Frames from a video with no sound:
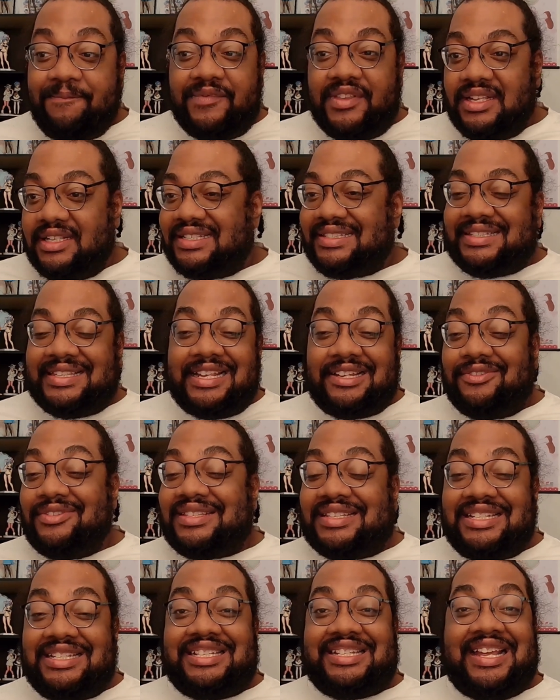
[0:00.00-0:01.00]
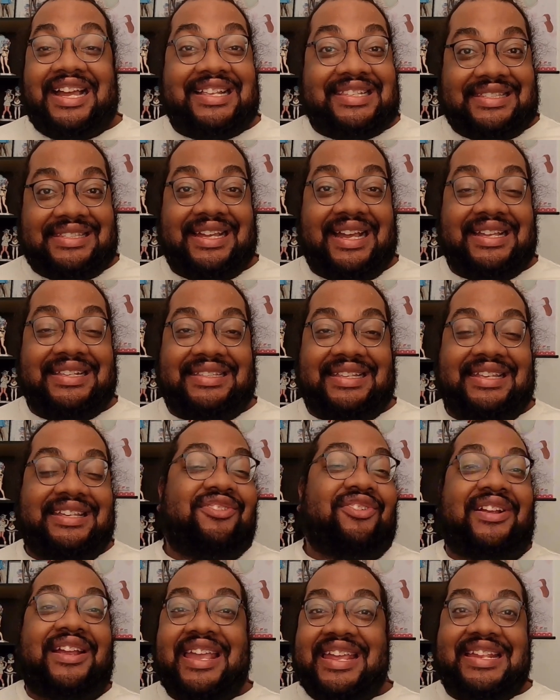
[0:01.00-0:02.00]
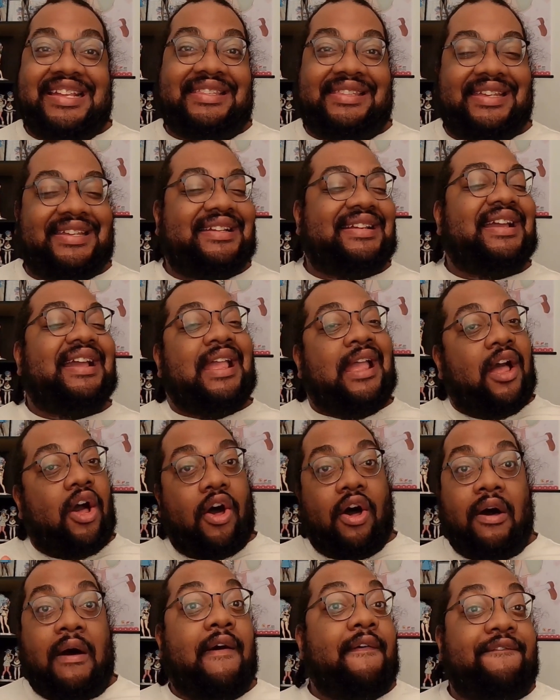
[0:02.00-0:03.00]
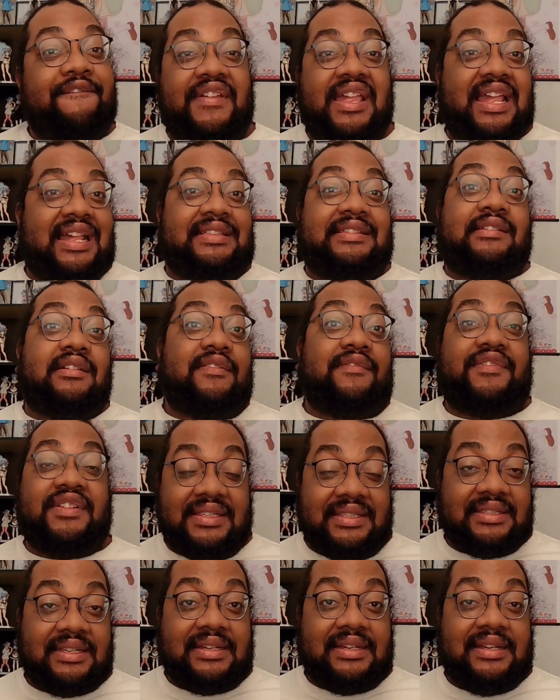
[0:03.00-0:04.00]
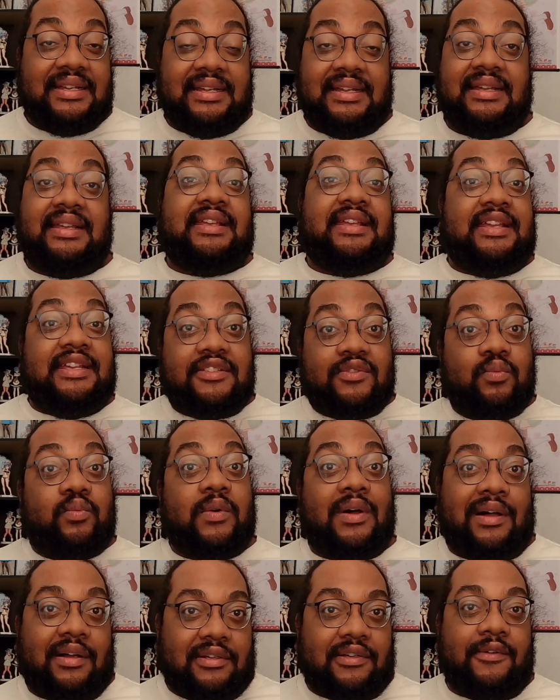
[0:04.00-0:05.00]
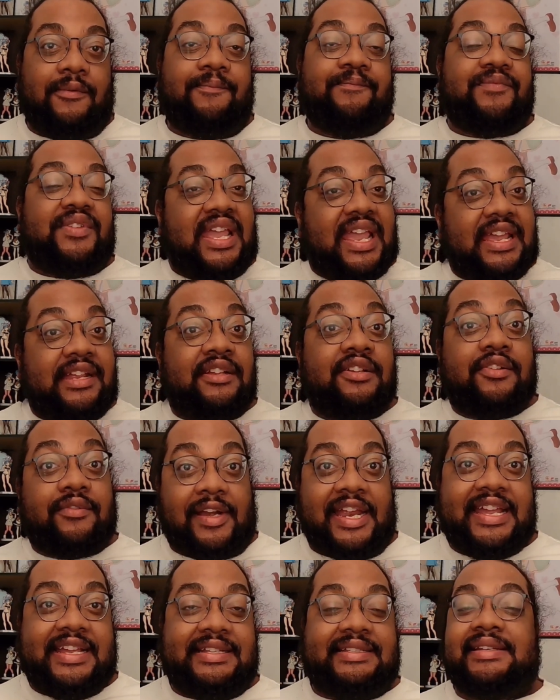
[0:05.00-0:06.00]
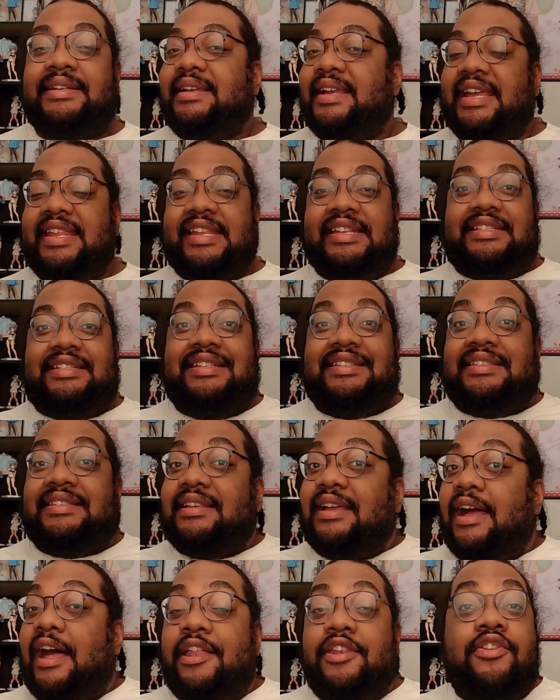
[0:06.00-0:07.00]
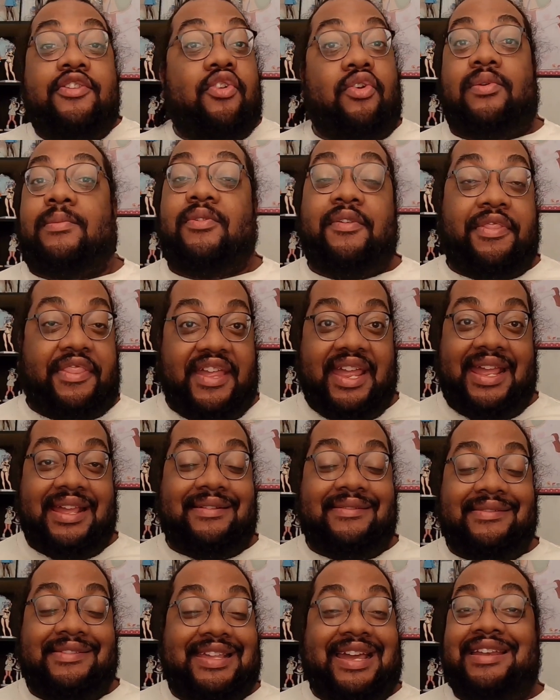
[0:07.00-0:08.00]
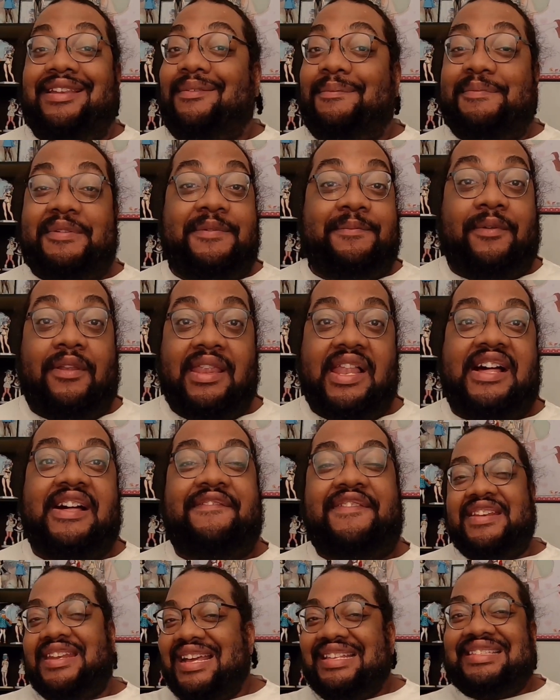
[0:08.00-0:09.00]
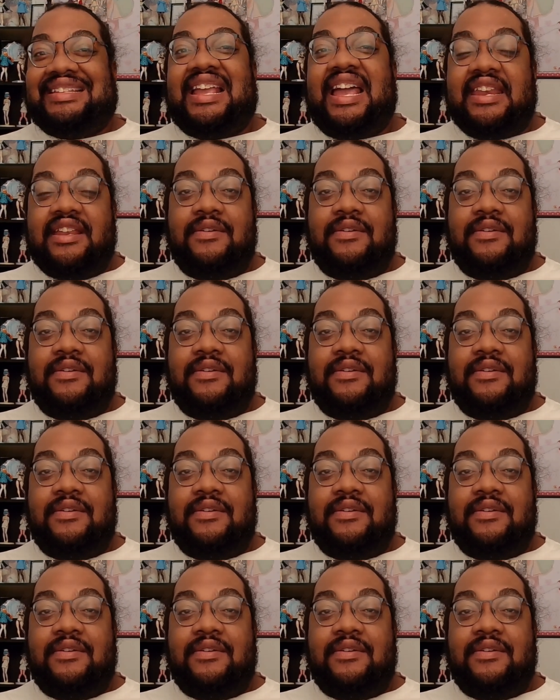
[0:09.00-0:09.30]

settle to chastising or anything. All fan service is welcome and great, and it's just a normal thing that people love. And that's kind